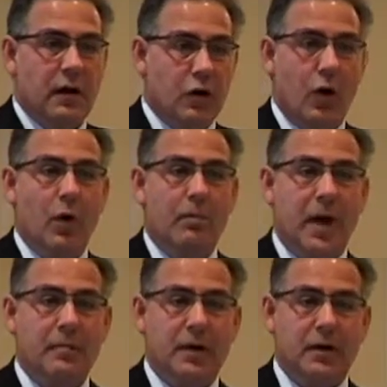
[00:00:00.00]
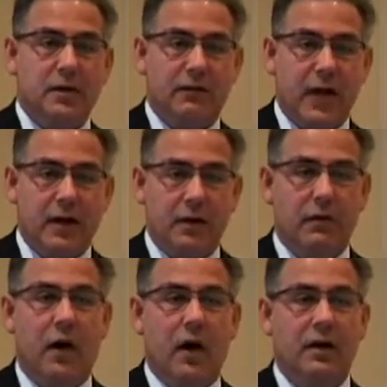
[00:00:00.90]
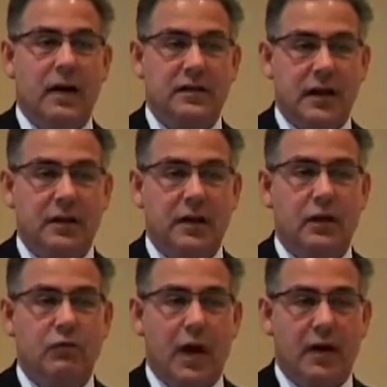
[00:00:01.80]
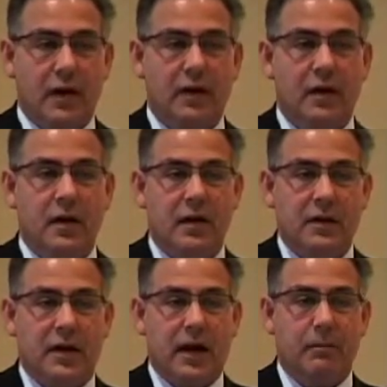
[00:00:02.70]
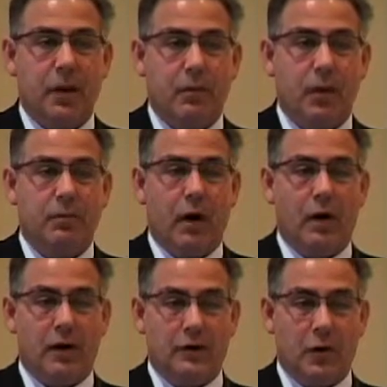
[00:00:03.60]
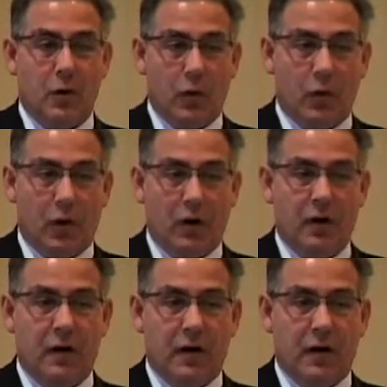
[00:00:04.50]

No amendment is effective unless it's in writing, signed by both parties, or